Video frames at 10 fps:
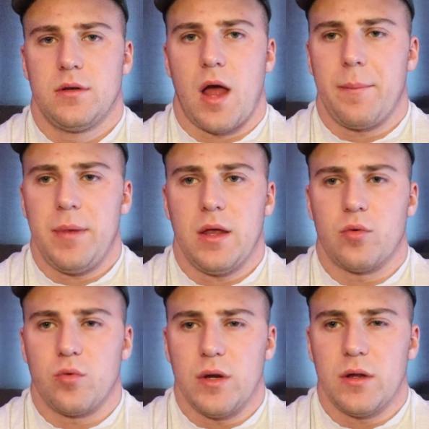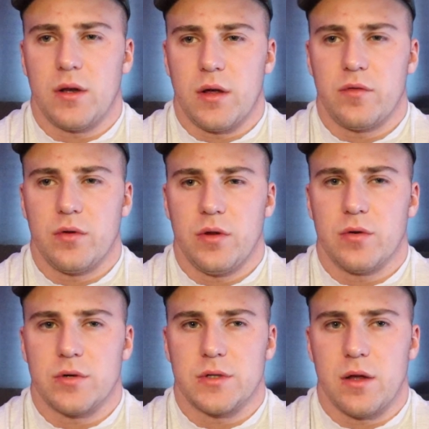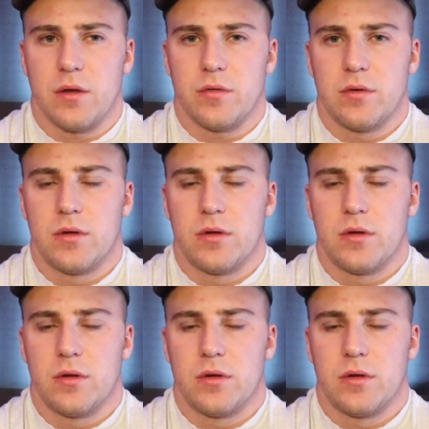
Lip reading: Not being real enough with yourself.